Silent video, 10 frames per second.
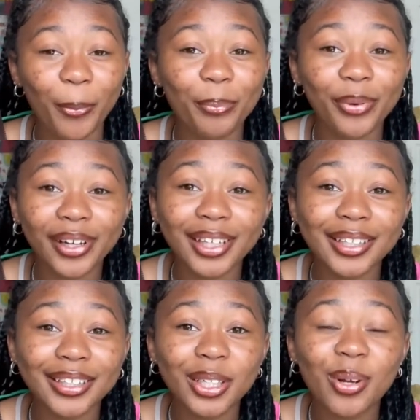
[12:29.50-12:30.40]

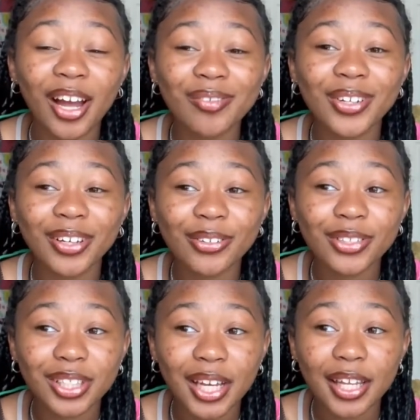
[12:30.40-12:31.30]
But you have to
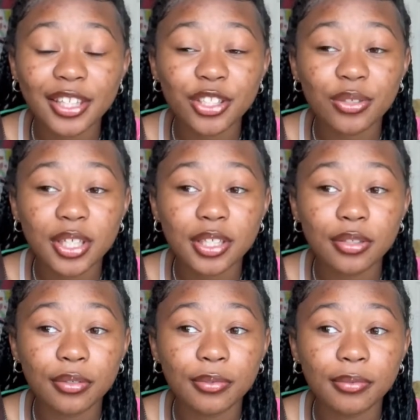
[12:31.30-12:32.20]
understand that you need
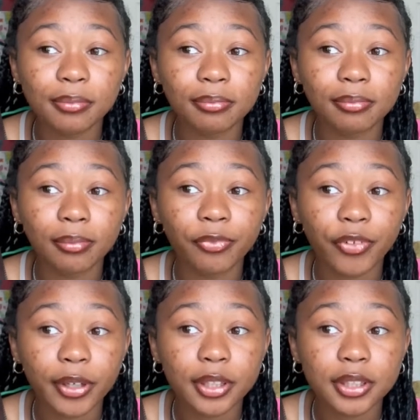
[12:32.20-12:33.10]
to
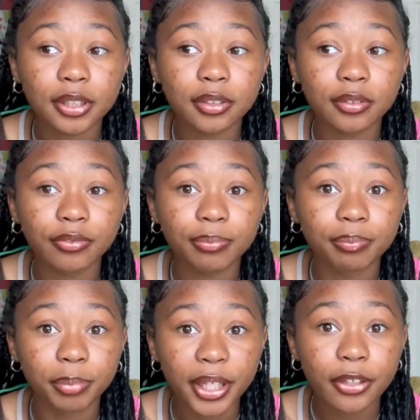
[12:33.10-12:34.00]
first
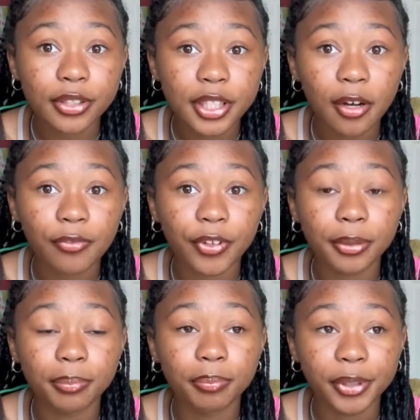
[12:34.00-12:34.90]
be yourself
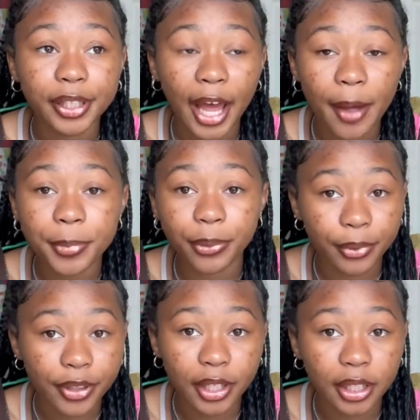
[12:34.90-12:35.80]
and be happy
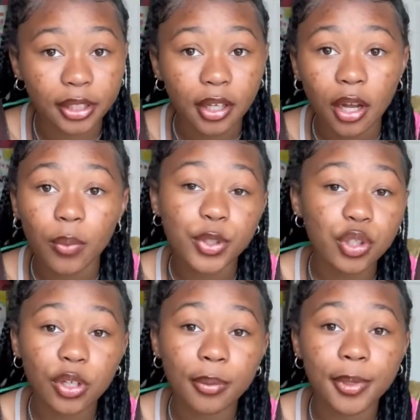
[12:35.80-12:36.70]
within, which is
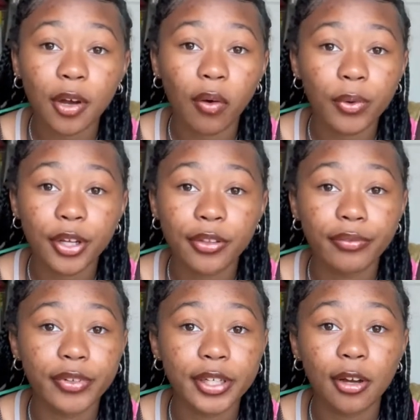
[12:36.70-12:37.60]
going to be a whole nother
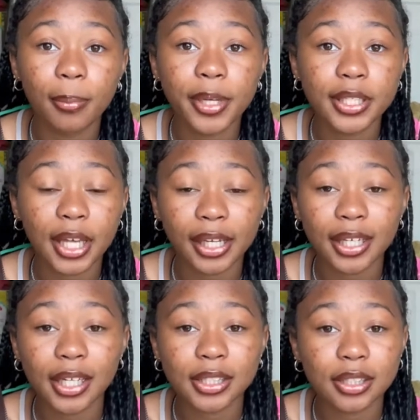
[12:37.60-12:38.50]
video, because I
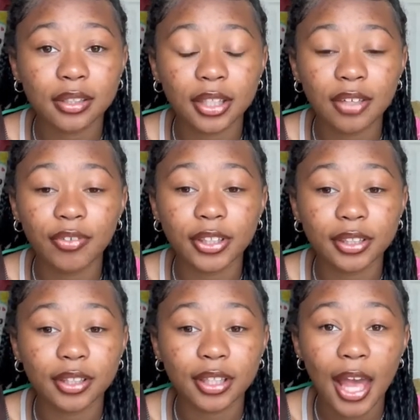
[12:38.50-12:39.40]
can't even
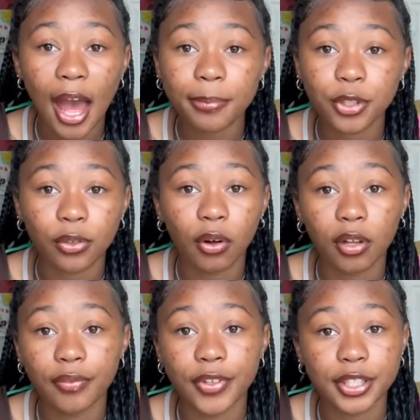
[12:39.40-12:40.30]
capture
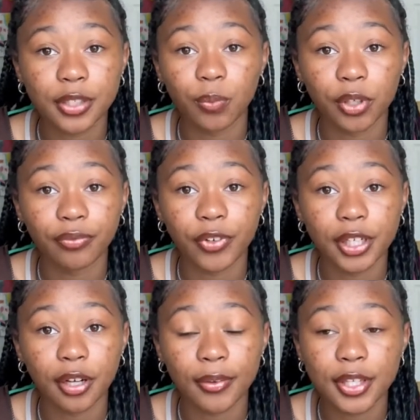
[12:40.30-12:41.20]
all of this in one
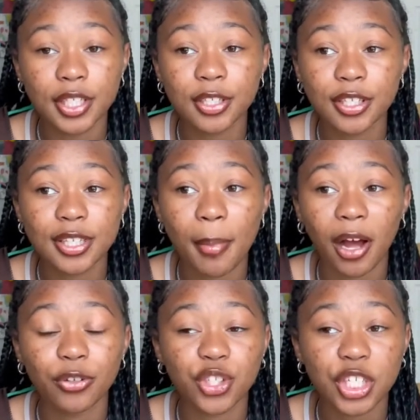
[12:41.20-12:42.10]
video. This is just
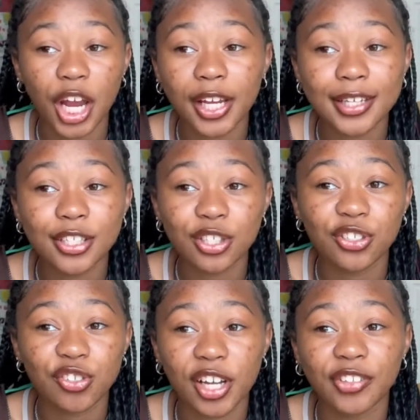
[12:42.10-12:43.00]
about change and
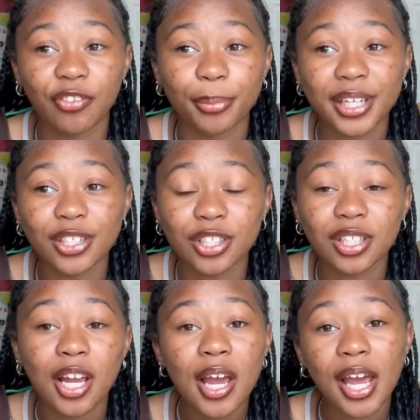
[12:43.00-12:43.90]
transformation,
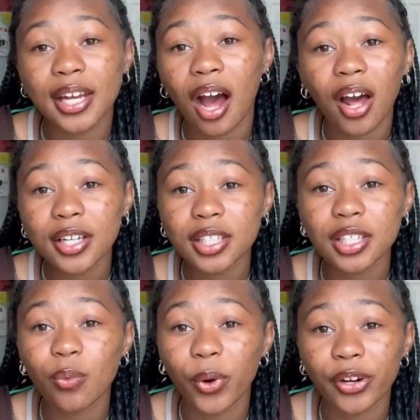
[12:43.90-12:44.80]
and
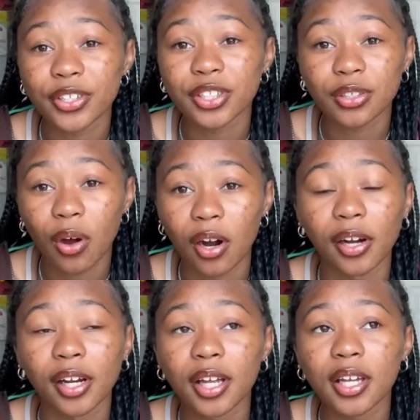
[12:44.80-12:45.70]
honestly where to
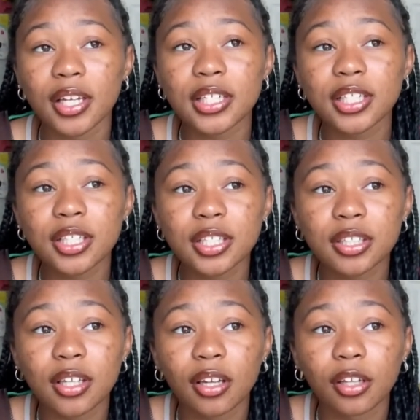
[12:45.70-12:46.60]
start. It's just,
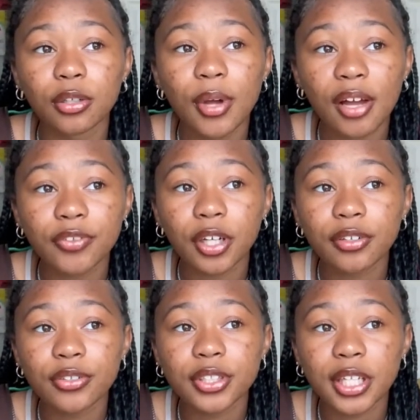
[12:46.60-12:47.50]
you have to
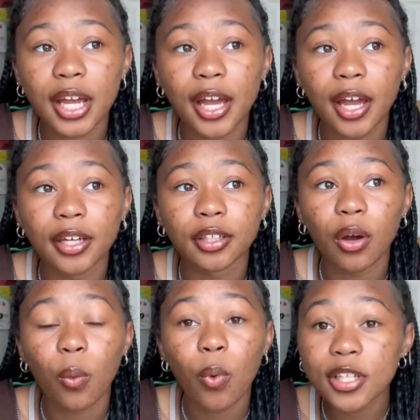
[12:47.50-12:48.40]
understand
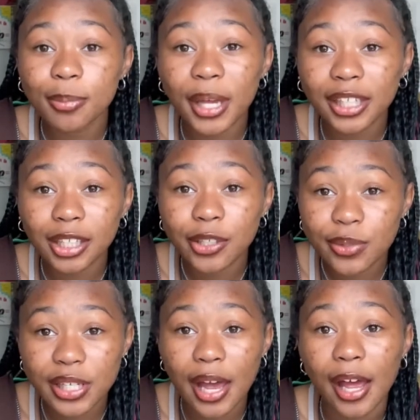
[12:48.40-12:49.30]
what's making you
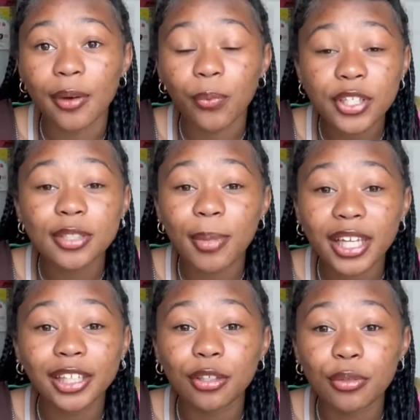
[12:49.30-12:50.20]
sad, what's
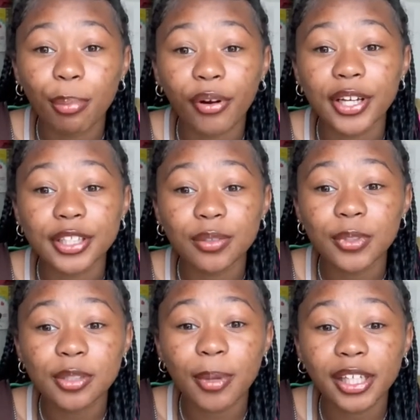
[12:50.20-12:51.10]
making you depressed,
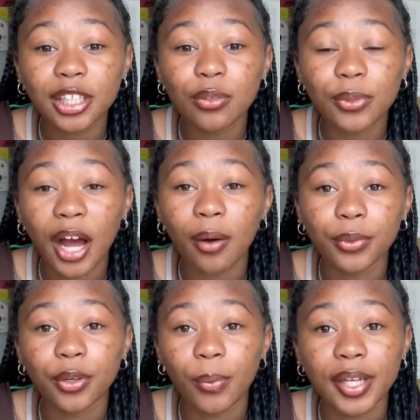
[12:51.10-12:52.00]
what's making you not
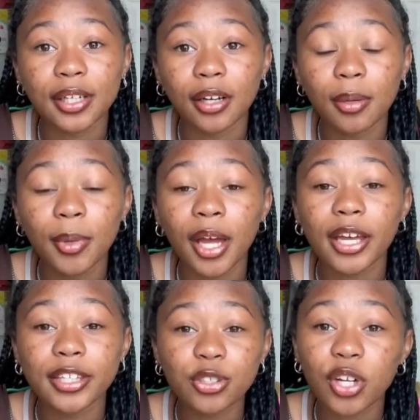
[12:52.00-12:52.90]
want to wake up,
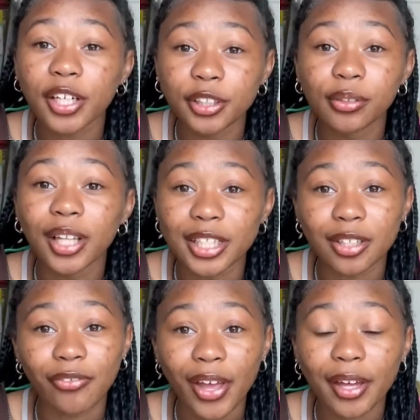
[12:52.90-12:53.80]
and then try to do less
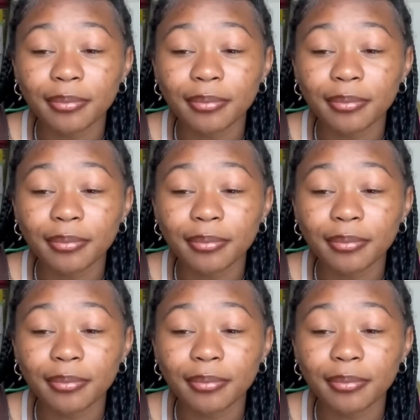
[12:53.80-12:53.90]
of that.